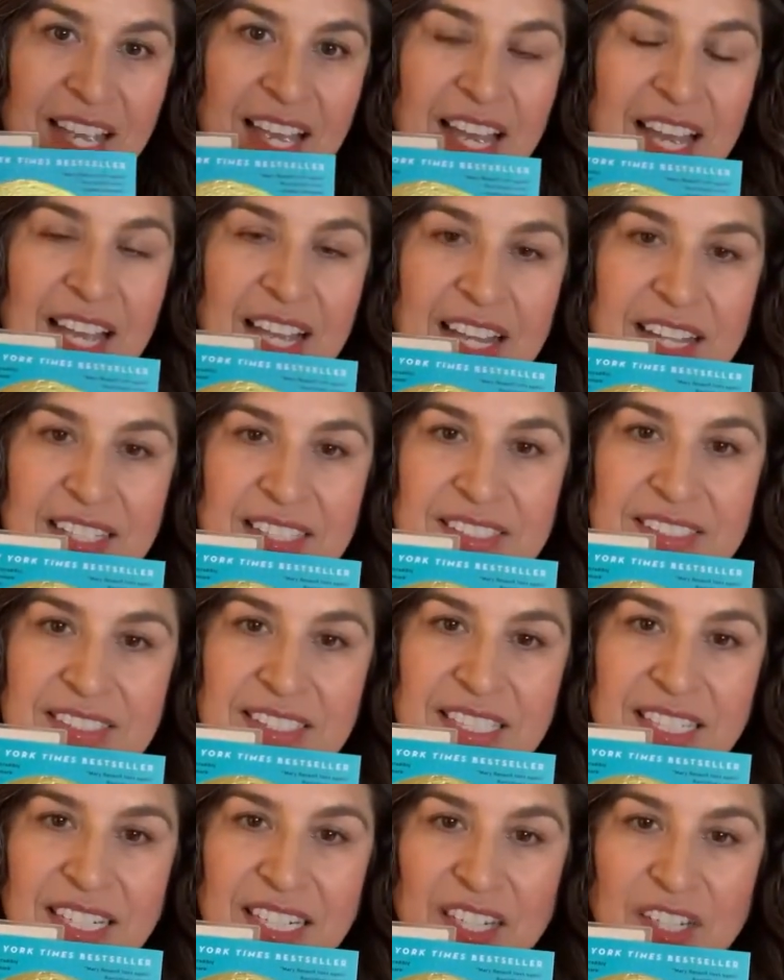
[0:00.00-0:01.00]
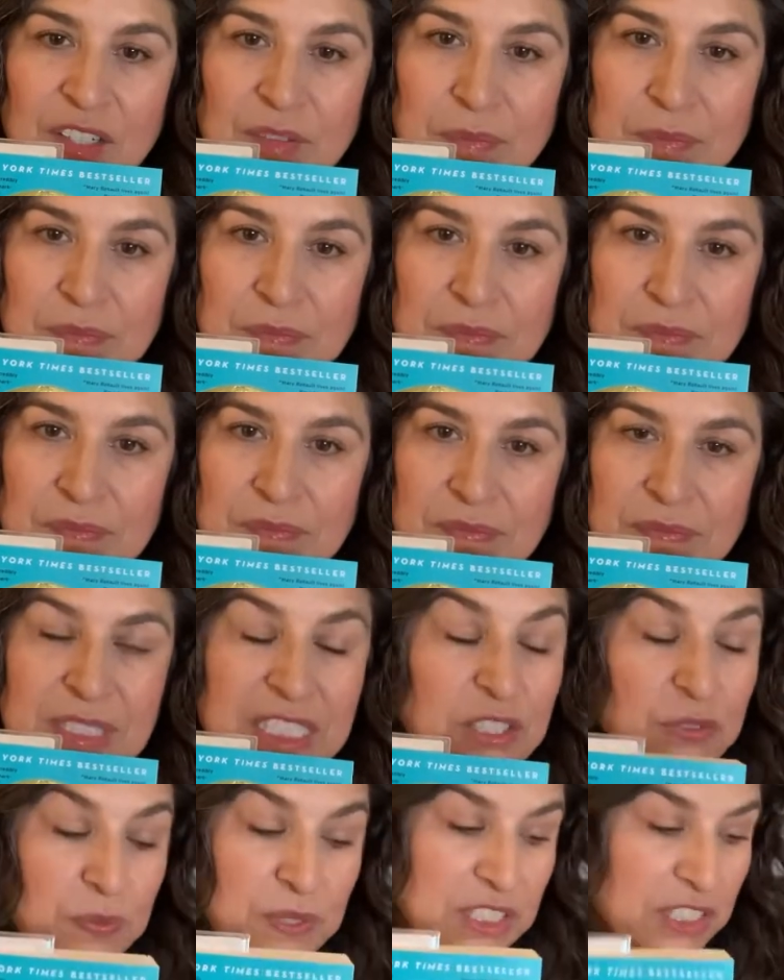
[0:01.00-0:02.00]
And um,
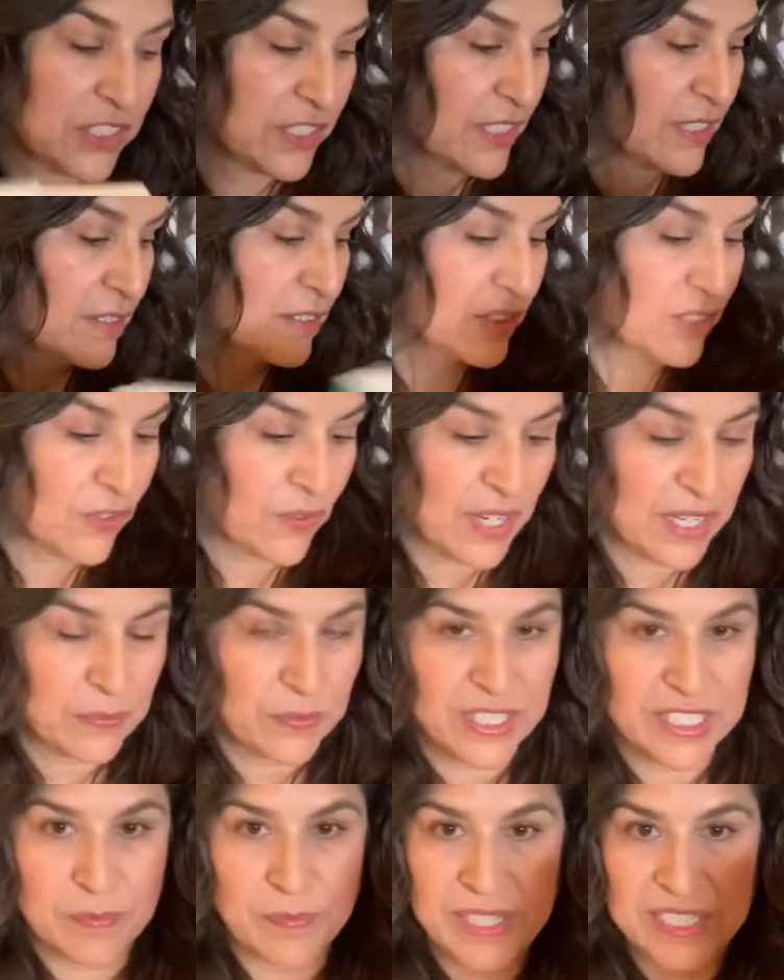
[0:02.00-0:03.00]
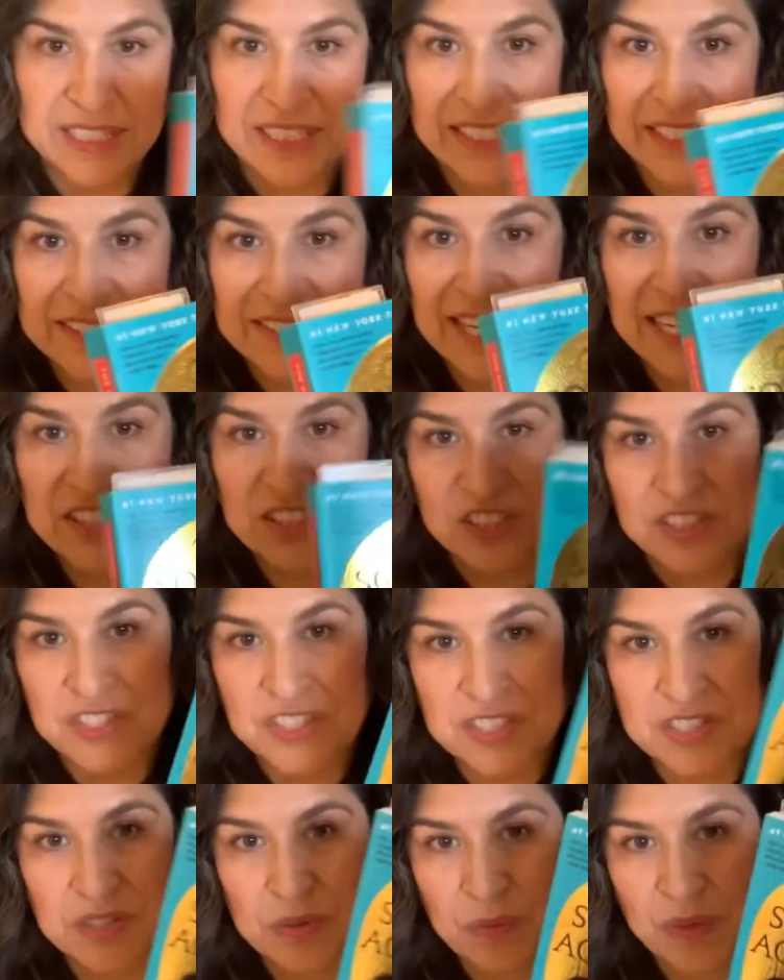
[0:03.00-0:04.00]
it's really good. So I recommend it. It's actually
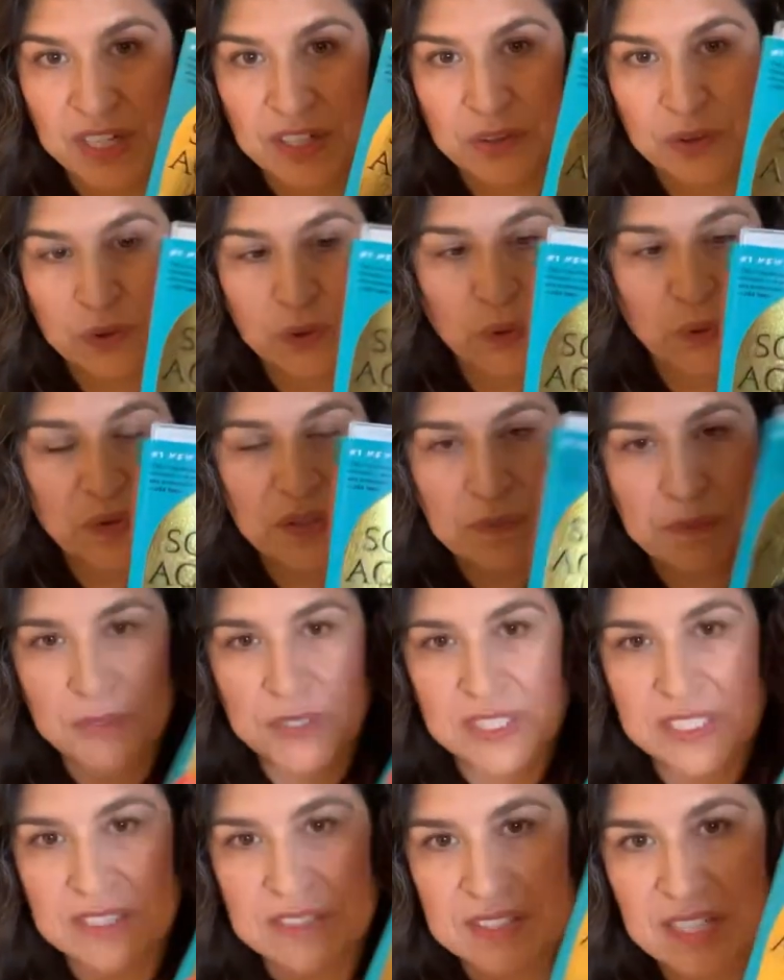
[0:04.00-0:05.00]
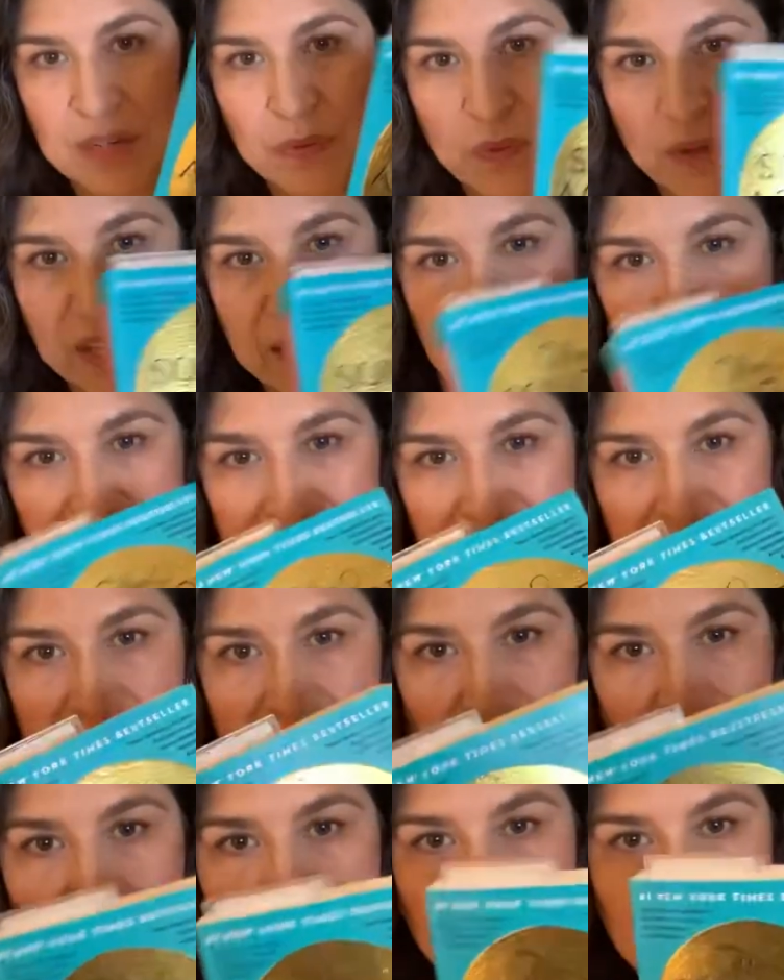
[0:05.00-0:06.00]
just a regular grown-up book. It's not YA,
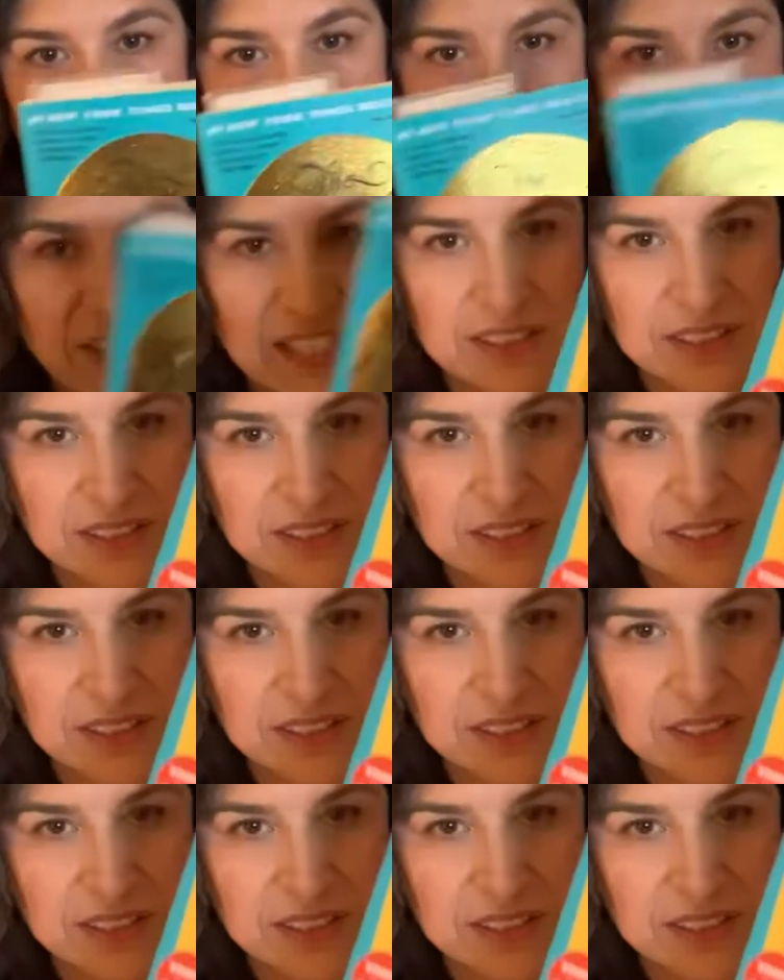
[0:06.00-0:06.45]
so you can find